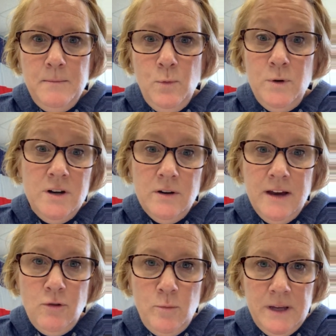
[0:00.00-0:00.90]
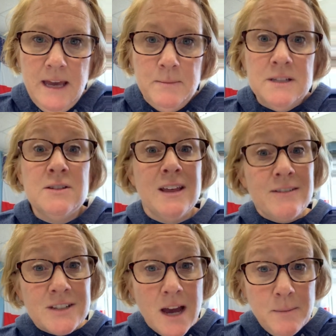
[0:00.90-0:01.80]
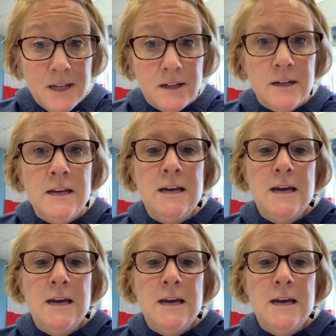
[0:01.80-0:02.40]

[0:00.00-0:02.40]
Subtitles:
we don't have open campus. So they have to come here,